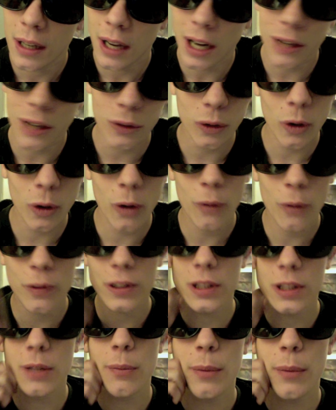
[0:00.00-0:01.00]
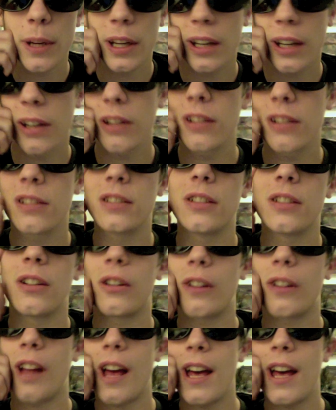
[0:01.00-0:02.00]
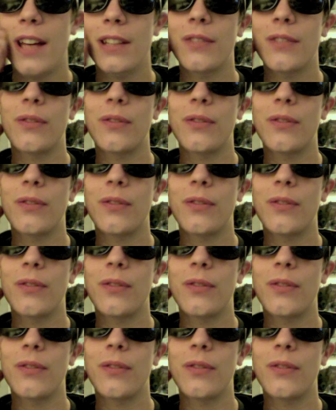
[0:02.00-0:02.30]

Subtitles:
I don't know if it's gonna be good as their last